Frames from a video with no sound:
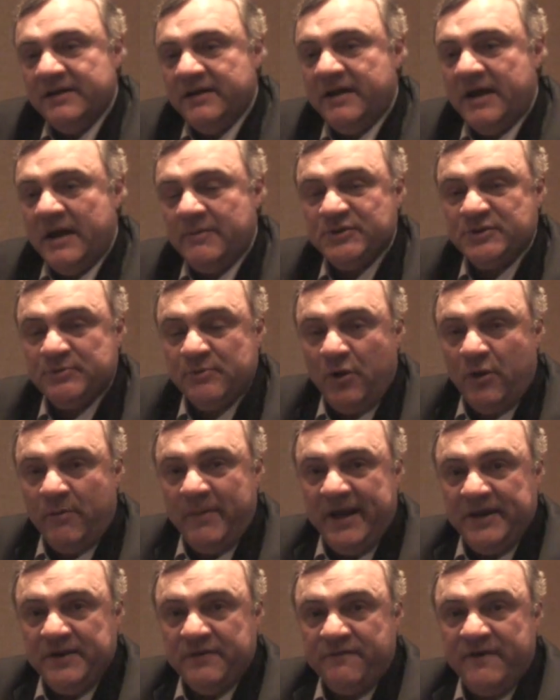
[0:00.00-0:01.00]
Uh, I'm a small
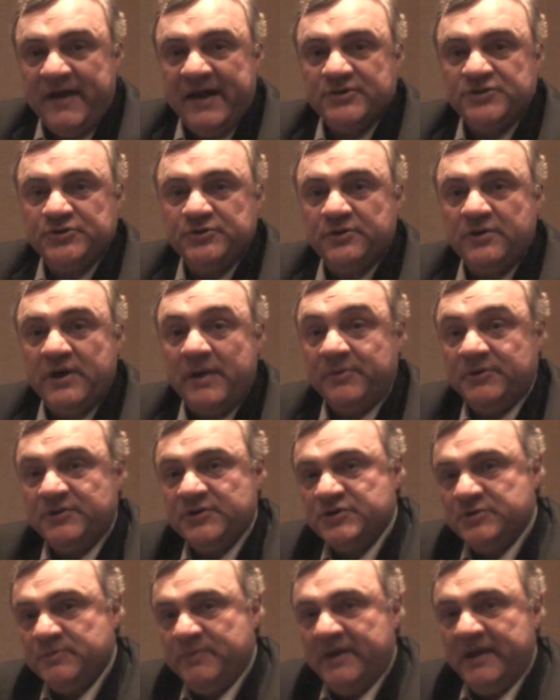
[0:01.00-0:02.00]
manufacturer, I
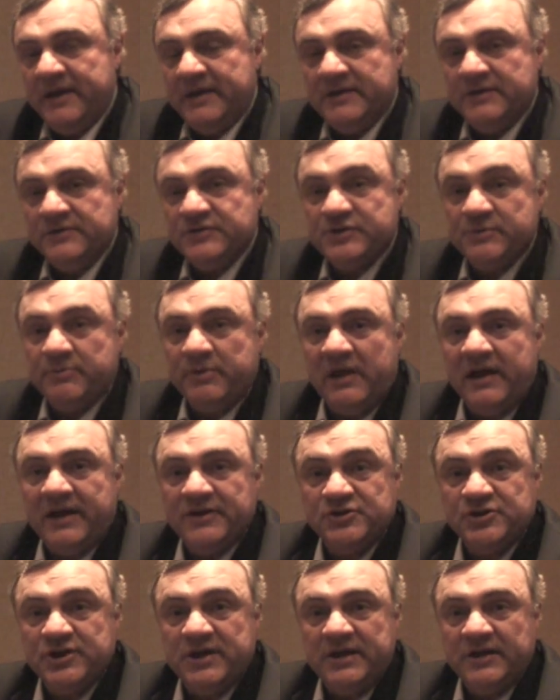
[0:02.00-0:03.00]
participate in
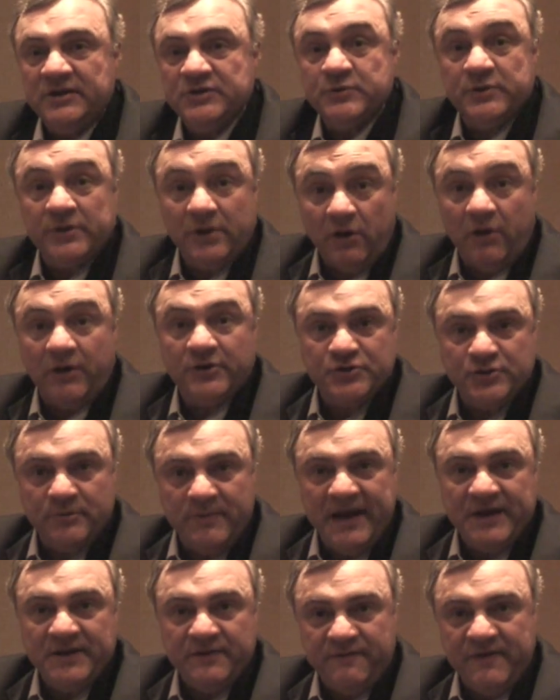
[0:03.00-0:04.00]
supply chains with larger
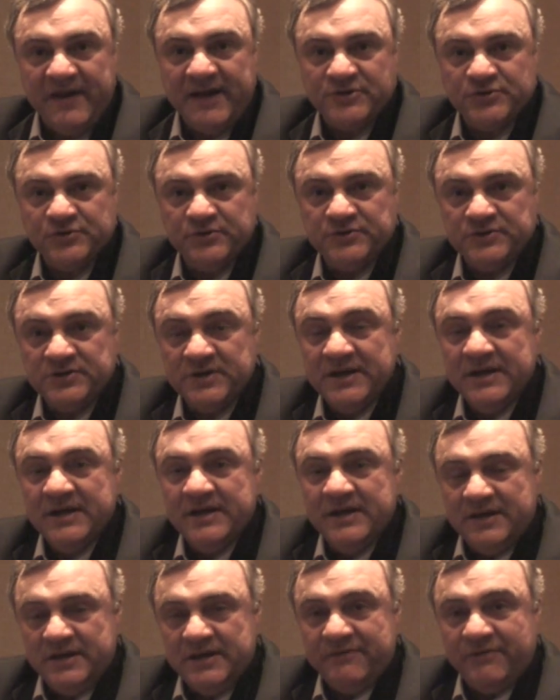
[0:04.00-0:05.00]
manufacturers.
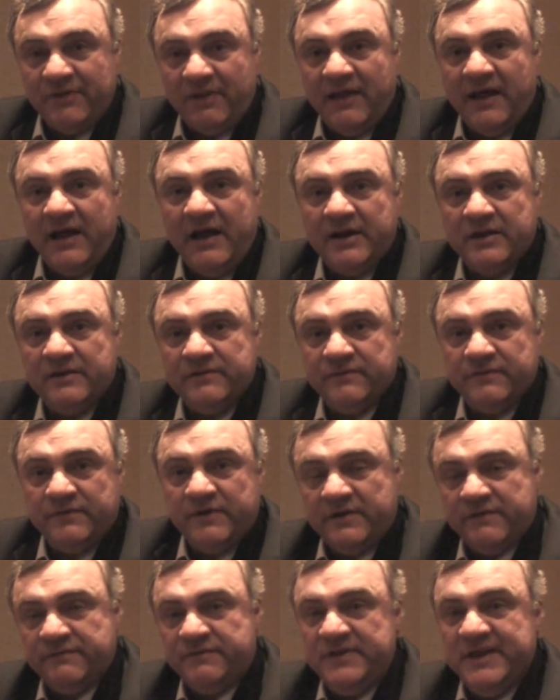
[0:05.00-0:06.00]
You have a lot of,
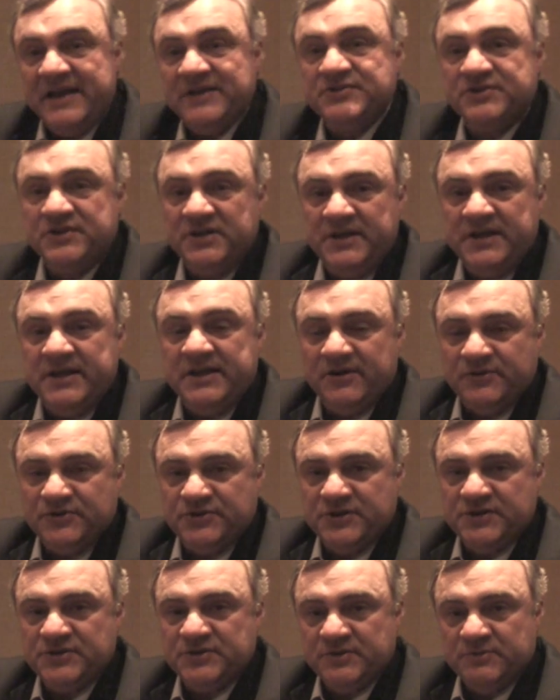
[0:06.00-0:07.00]
of nested
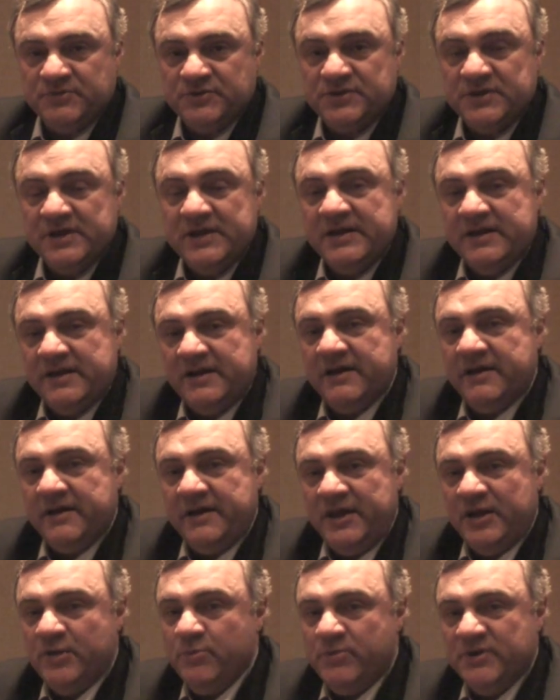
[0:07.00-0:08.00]
ecosystems
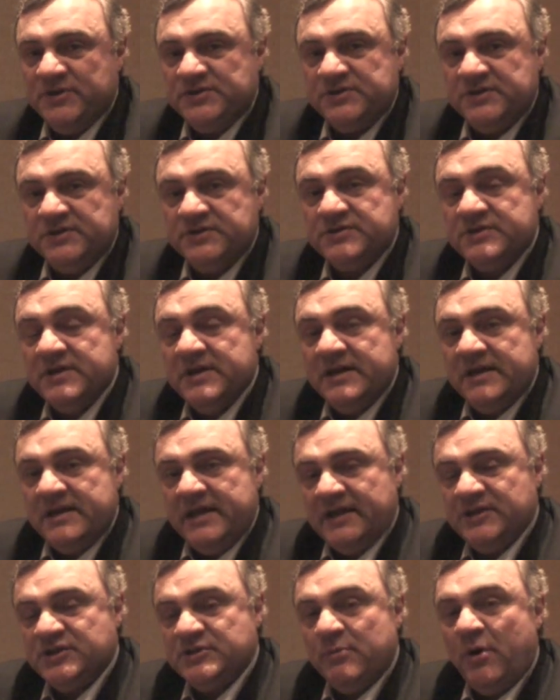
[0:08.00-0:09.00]
uh, in business.
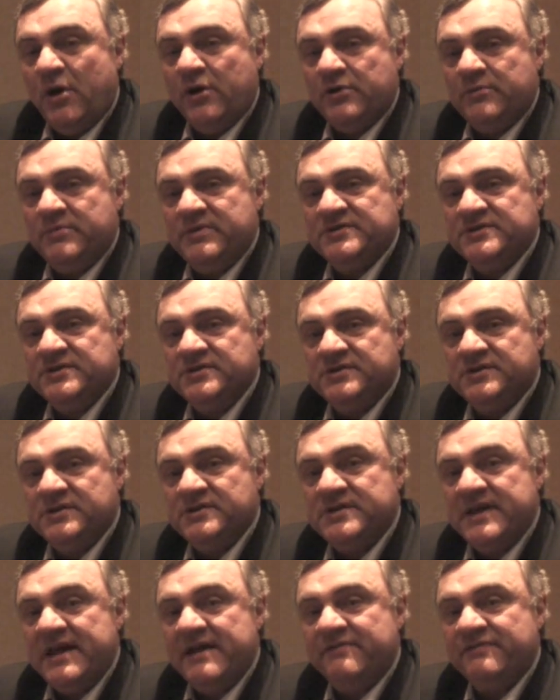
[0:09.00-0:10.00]
And smaller
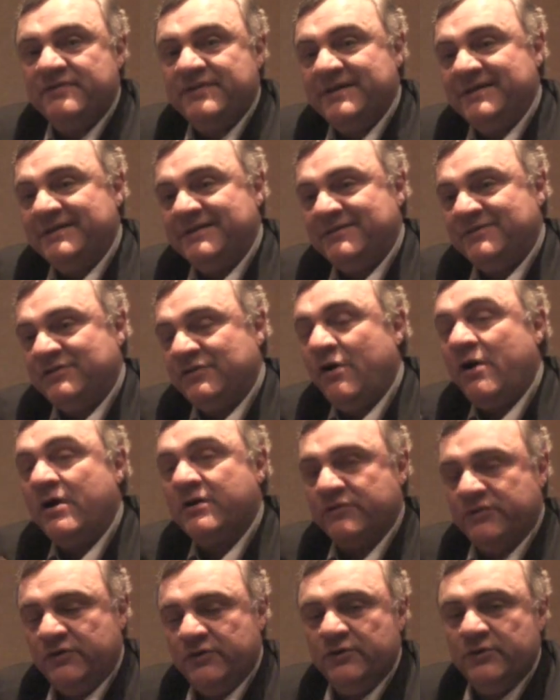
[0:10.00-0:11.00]
businesses have to
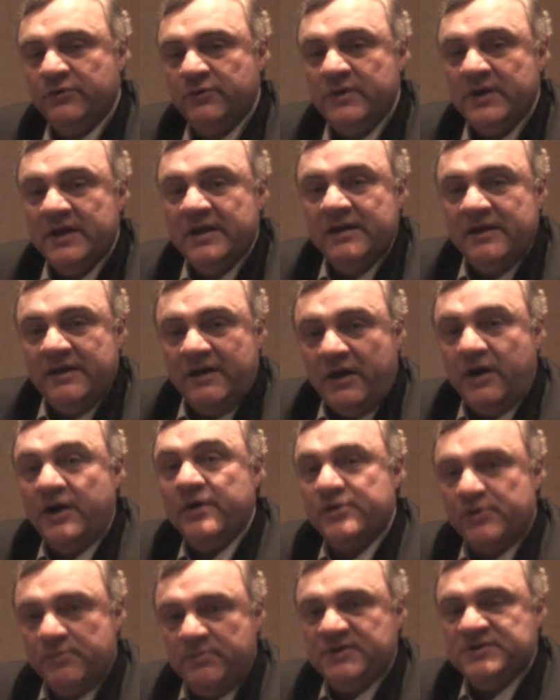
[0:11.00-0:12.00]
talk to
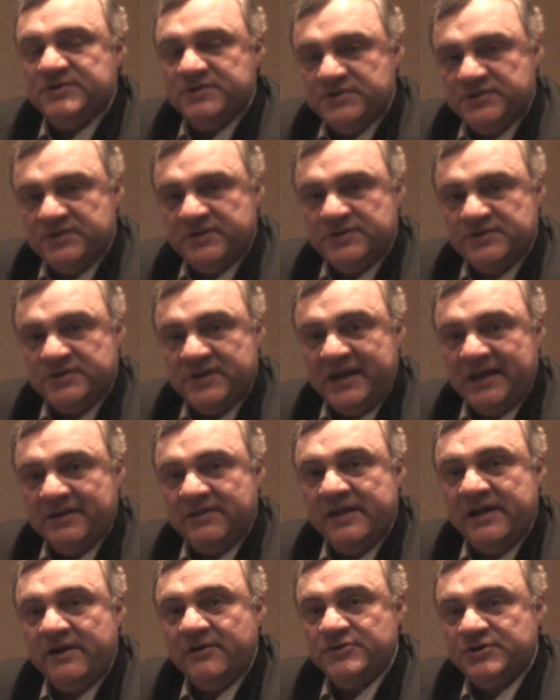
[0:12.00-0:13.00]
other businesses to
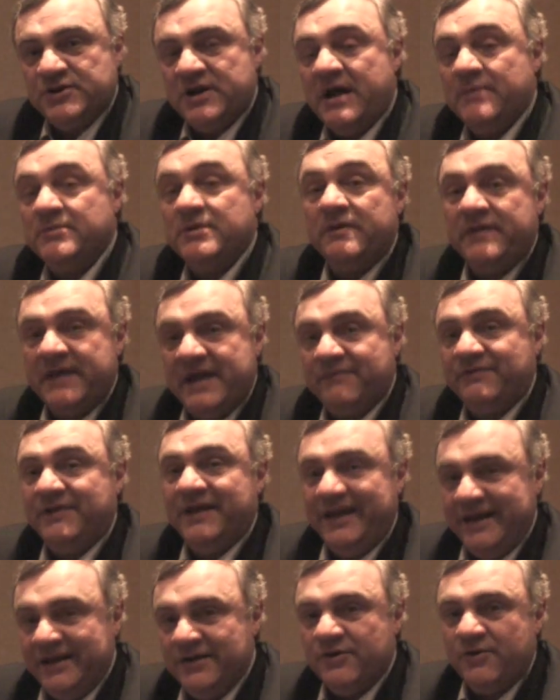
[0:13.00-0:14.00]
get their job done. They have
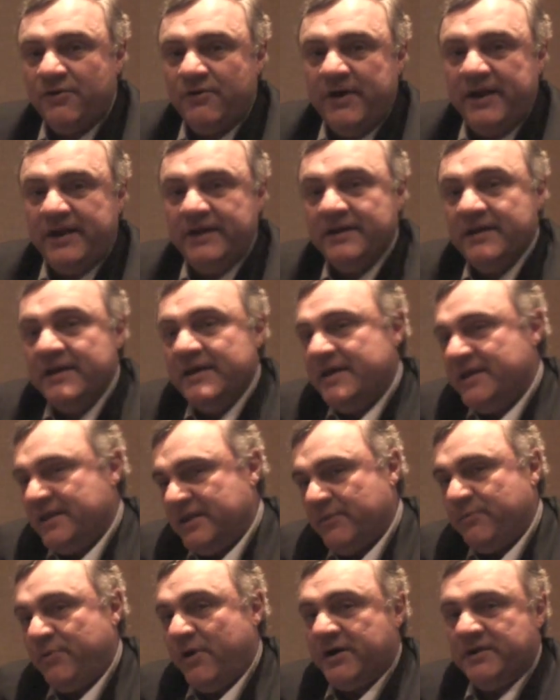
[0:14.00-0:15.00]
to integrate,
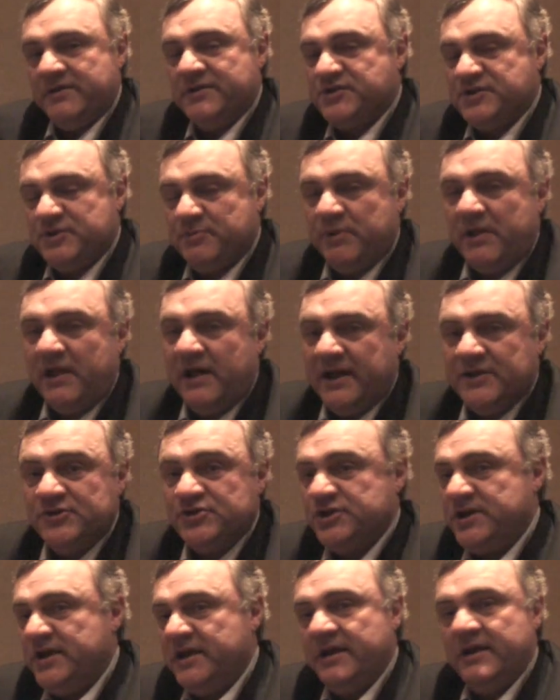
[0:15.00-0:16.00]
they're part of the supply
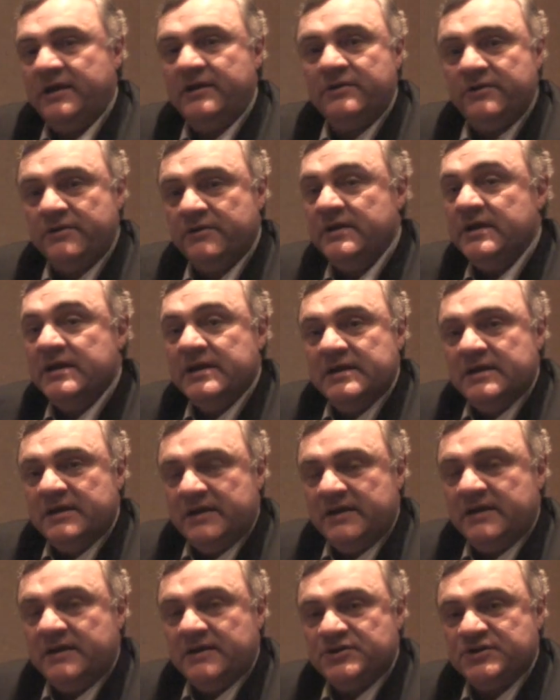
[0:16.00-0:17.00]
chain or
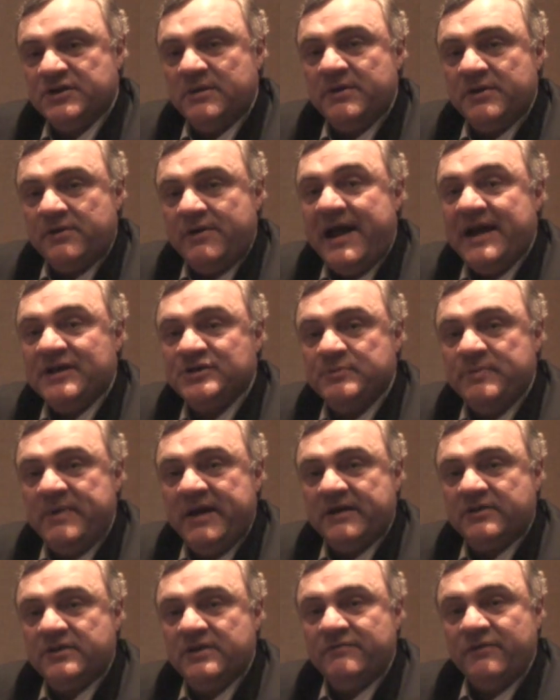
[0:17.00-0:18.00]
some other
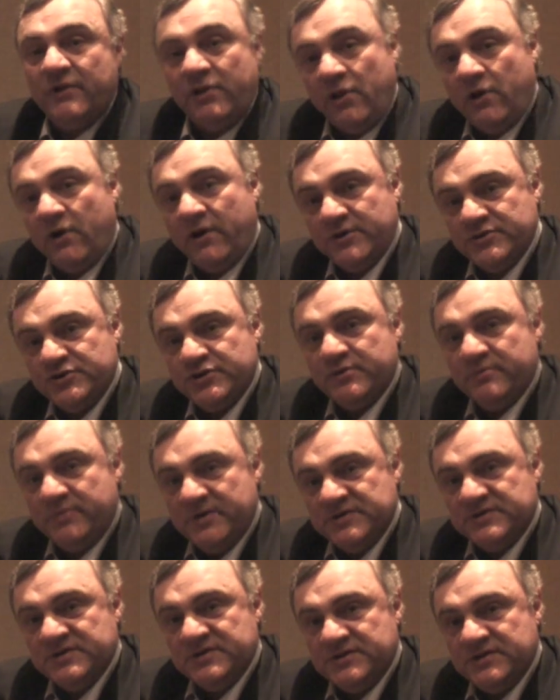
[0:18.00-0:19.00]
aspect of a larger
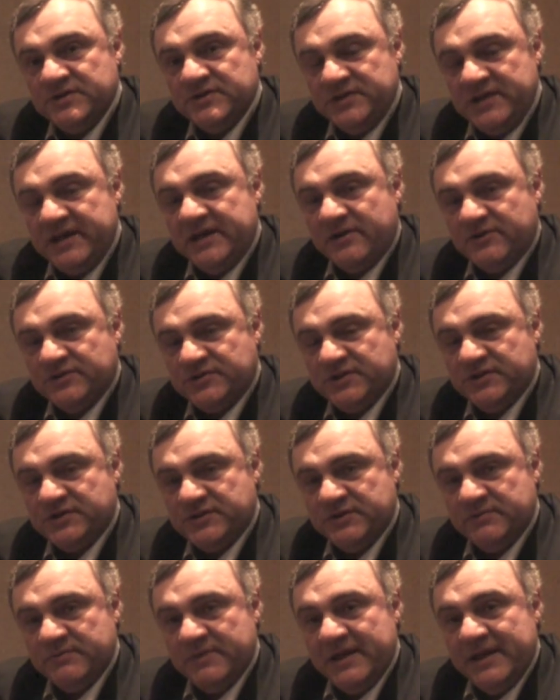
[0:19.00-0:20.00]
business's
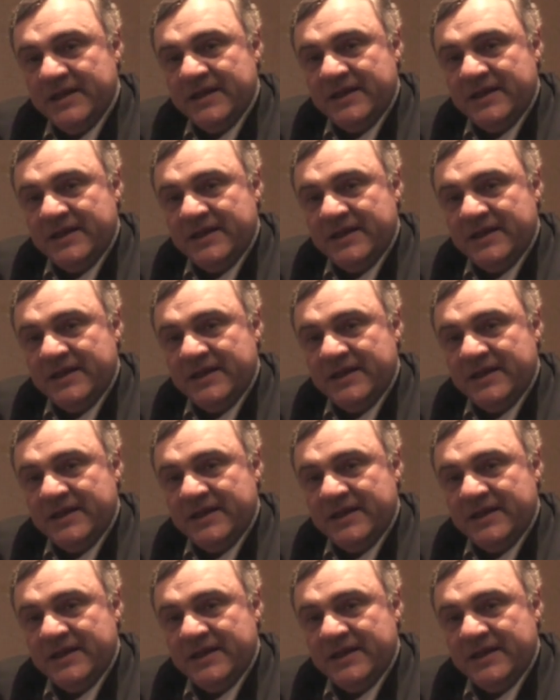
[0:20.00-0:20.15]
ecosystem,